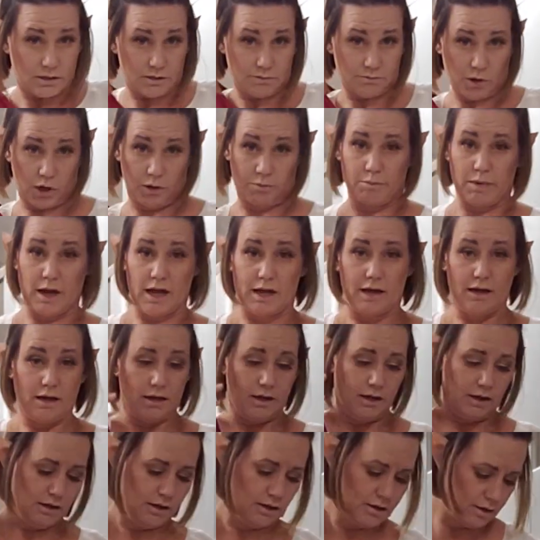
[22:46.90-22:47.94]
My bag
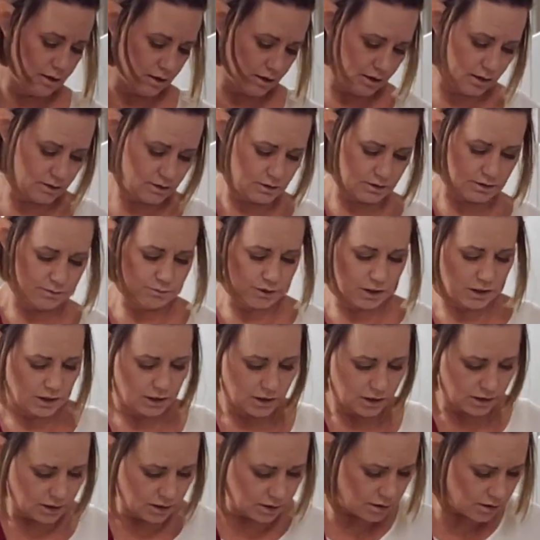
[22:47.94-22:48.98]
has
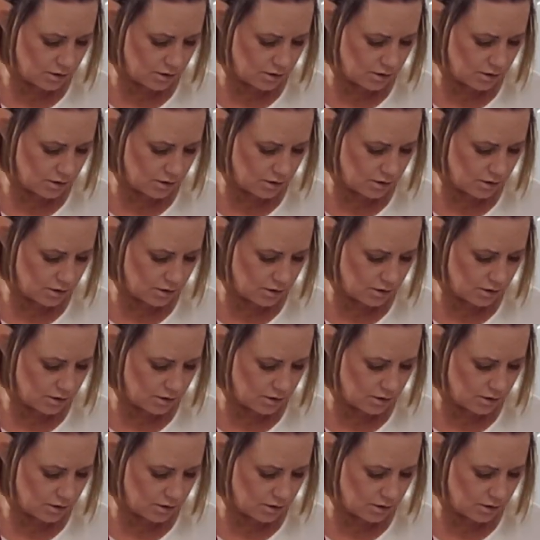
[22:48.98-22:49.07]
my